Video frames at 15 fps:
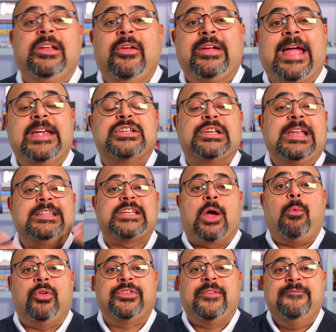location, let's
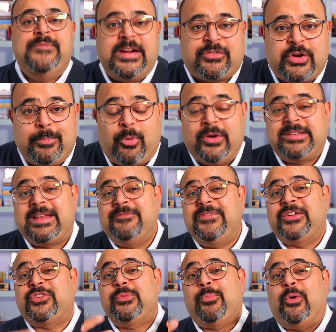go on to victory points. Now,
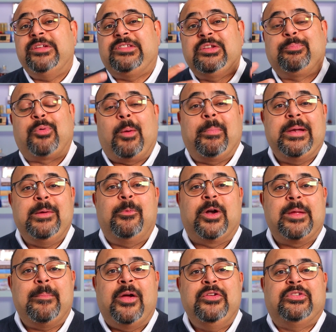victory points is probably one
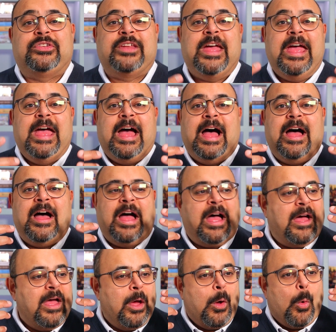of the most
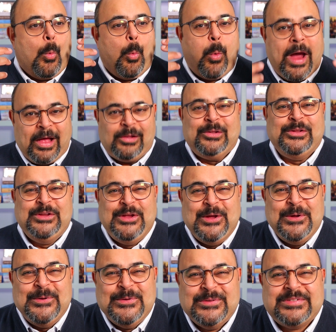
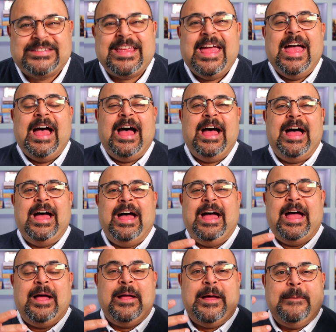well-used
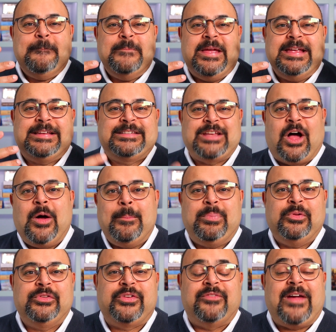
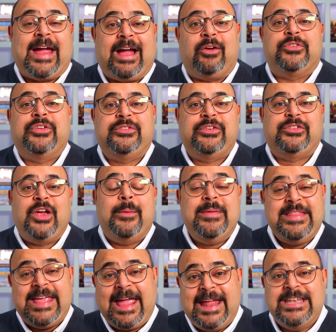examples of how to
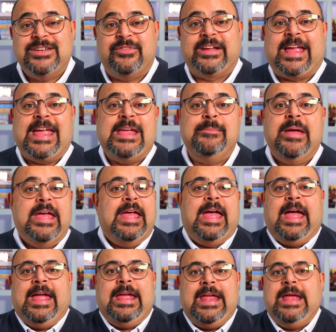determine the end of a game
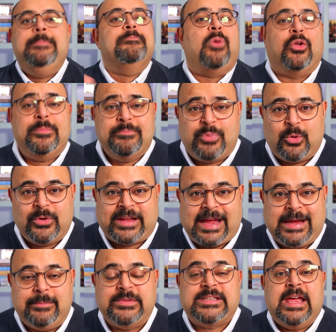in modern board
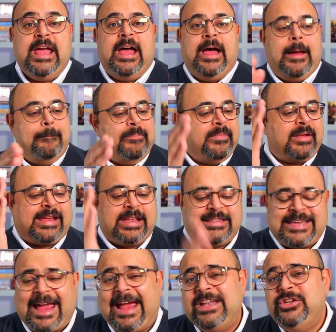games.
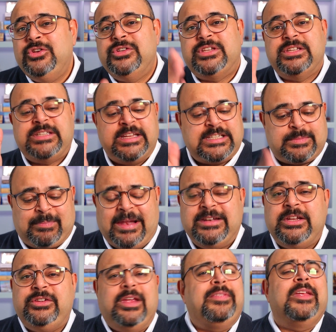Catan uses it,
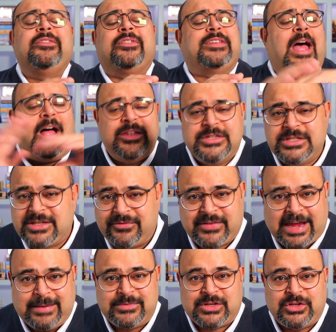Splendid. There are tons of
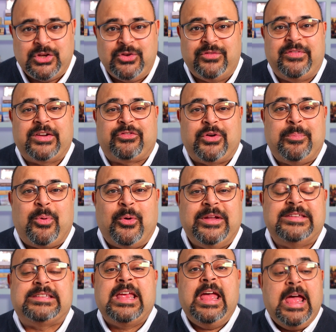games that use victory
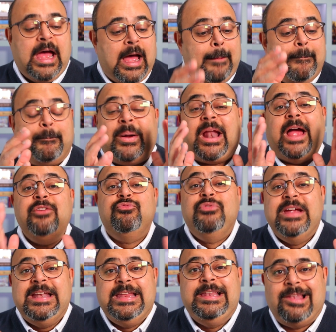points, but I
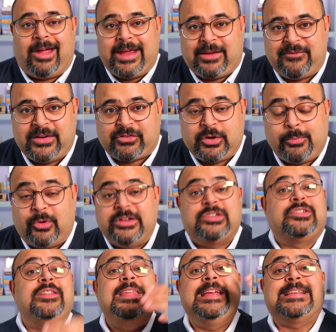really like victory points
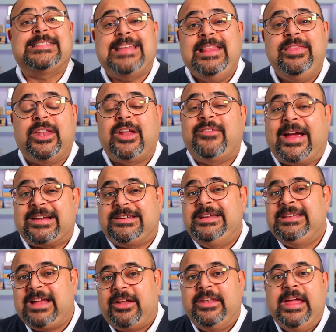to the extent that I've
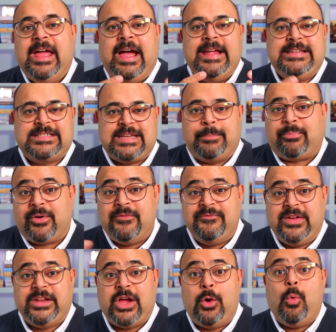actually done a separate
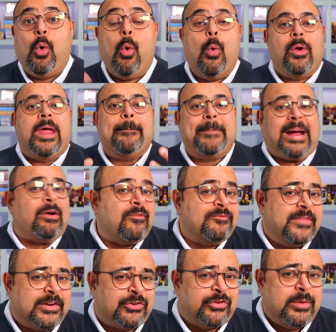video all about
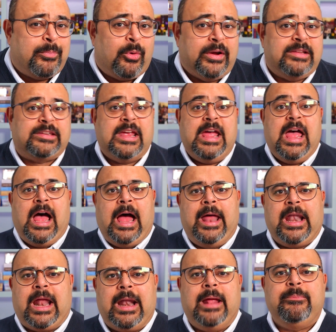victory points.
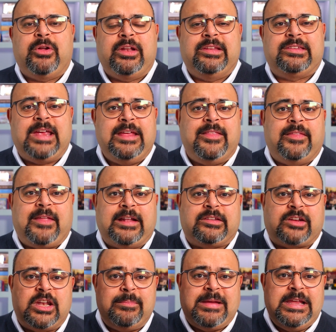And I'm going to say that that's
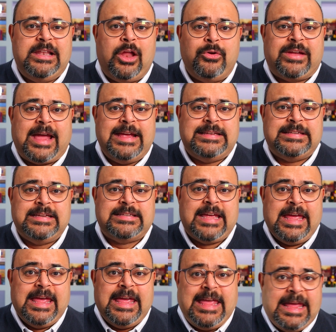going to be located
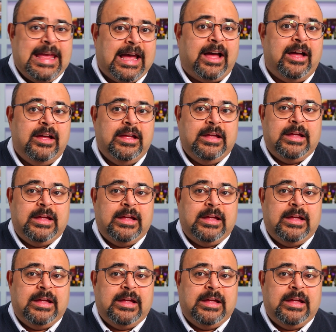here.